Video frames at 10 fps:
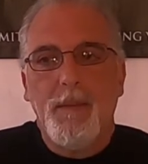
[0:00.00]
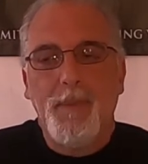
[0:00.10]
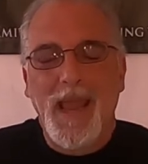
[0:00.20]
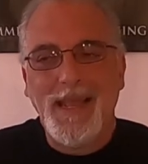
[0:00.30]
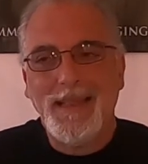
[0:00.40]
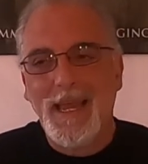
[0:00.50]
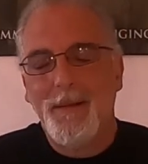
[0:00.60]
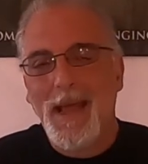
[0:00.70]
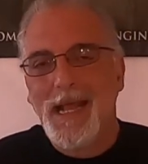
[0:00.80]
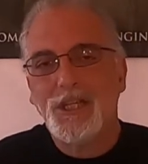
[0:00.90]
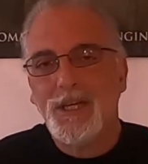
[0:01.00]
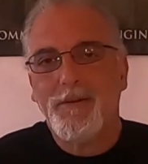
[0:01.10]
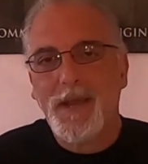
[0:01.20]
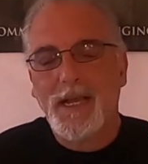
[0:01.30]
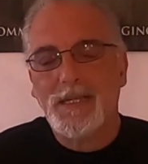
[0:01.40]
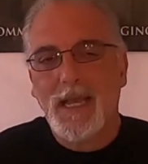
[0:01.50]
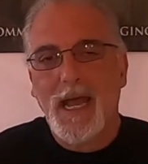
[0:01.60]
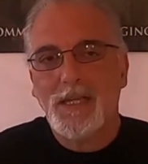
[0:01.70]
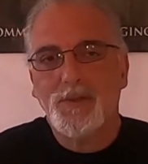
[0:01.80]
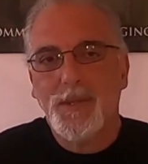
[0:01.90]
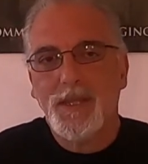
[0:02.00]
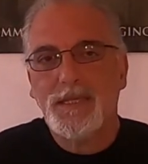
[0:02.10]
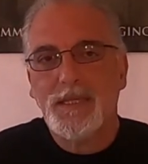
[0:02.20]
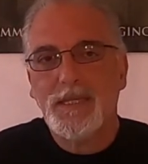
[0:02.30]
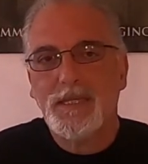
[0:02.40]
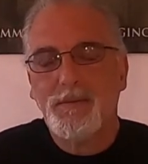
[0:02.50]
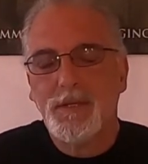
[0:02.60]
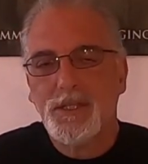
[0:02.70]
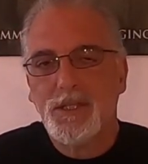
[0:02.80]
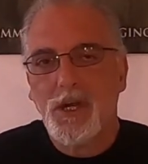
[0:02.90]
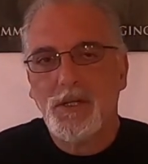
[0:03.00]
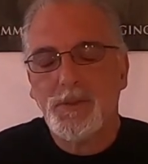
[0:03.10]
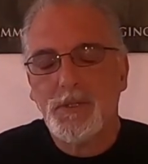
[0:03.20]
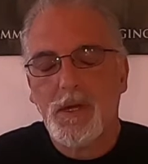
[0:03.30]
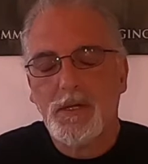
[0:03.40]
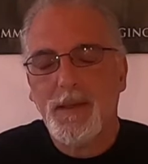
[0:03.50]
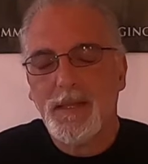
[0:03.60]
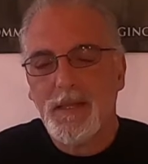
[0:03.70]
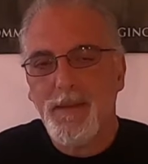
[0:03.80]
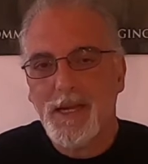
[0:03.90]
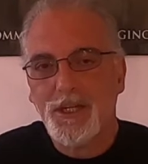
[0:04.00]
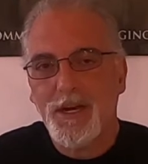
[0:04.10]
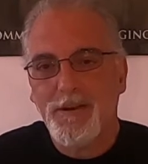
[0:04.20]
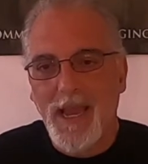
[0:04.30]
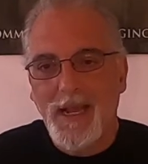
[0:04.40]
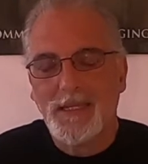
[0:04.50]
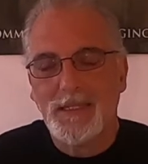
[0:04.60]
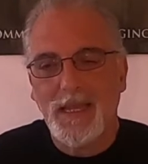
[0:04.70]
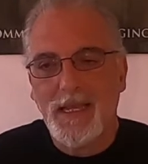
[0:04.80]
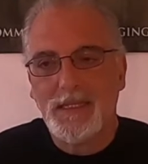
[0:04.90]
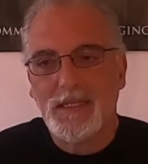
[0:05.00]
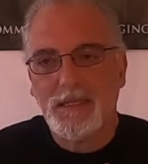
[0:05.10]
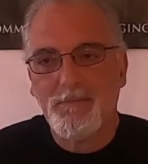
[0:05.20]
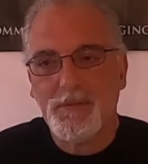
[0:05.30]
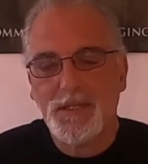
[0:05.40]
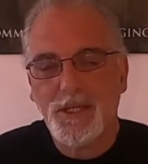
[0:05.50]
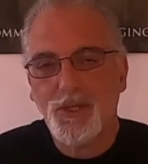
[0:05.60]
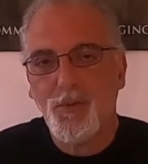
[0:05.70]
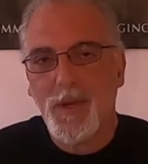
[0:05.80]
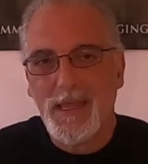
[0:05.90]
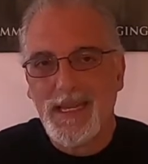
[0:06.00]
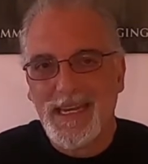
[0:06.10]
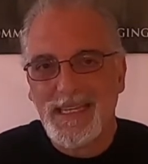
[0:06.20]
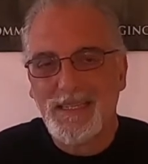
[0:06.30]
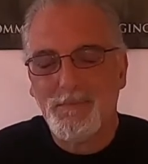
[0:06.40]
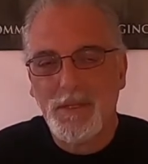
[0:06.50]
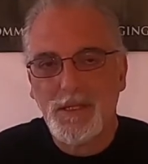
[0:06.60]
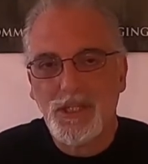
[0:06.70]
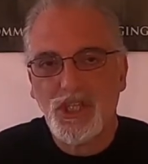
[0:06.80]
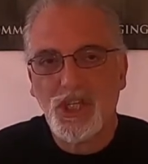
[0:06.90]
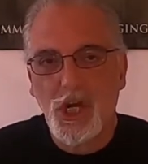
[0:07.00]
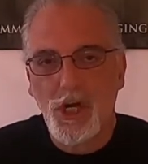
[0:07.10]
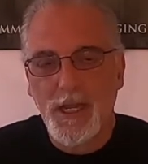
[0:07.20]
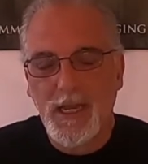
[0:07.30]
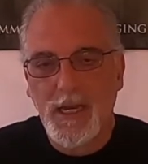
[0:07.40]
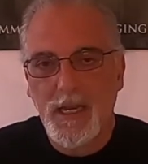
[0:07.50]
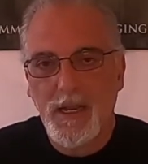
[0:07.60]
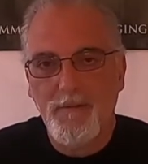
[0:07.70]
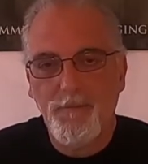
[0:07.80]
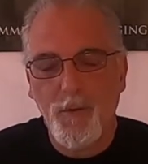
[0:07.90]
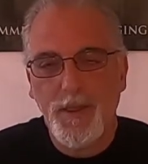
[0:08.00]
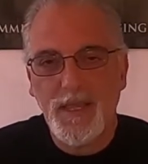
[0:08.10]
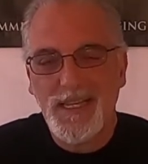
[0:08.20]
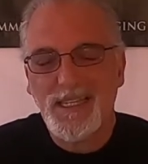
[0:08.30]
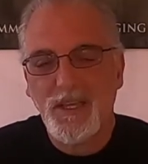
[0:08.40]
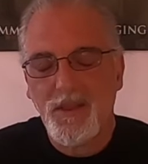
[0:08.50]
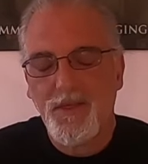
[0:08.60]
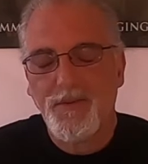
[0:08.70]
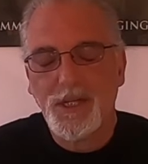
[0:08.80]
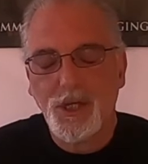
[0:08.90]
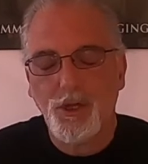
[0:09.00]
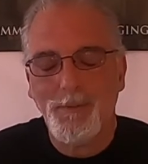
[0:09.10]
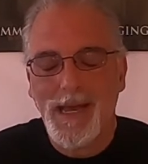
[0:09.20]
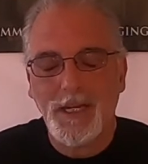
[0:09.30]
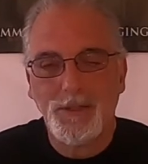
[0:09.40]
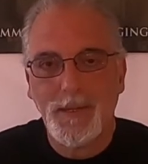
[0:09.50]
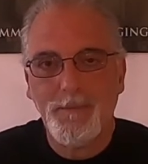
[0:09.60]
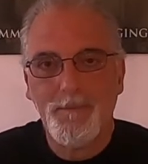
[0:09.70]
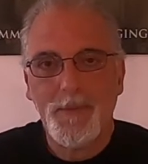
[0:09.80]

Paint that imaginary X, guys, where this discipline starts. We talked about the imaginary X. That's the position where the discipline started for this threshold management.